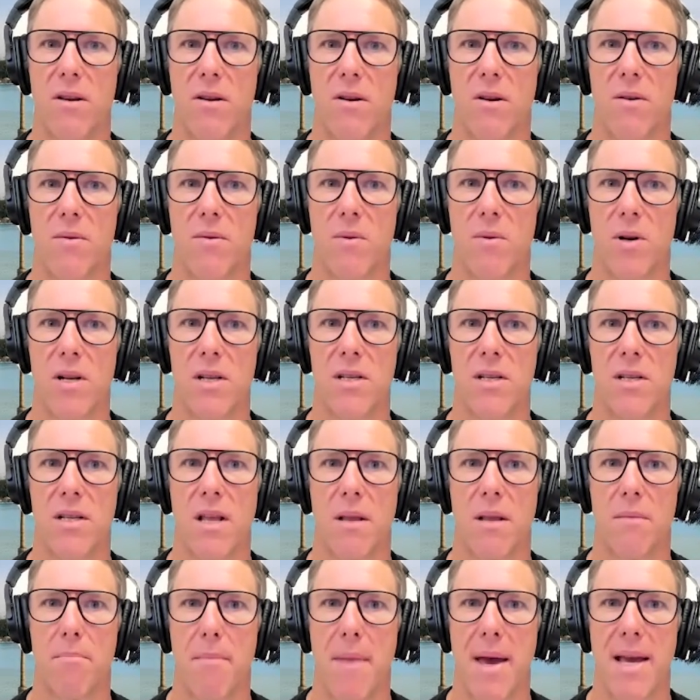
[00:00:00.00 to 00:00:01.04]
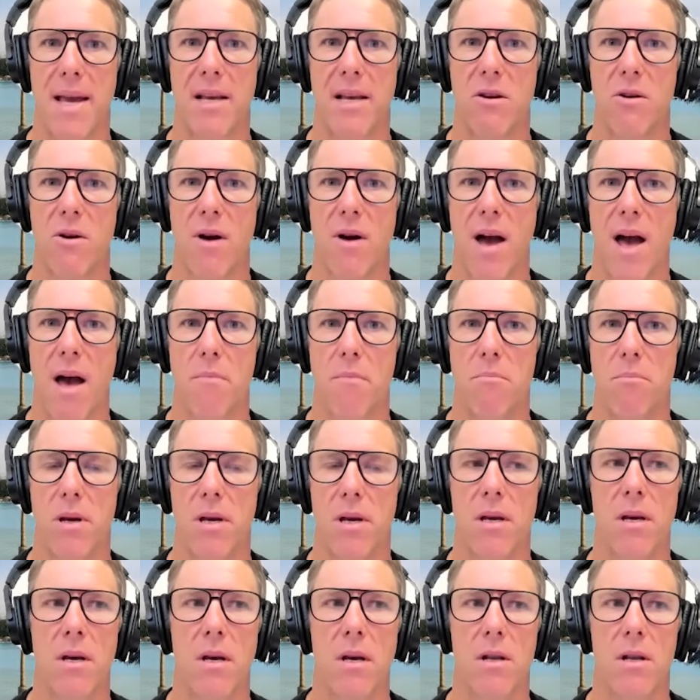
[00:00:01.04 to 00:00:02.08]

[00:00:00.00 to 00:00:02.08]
what is it that make you happy?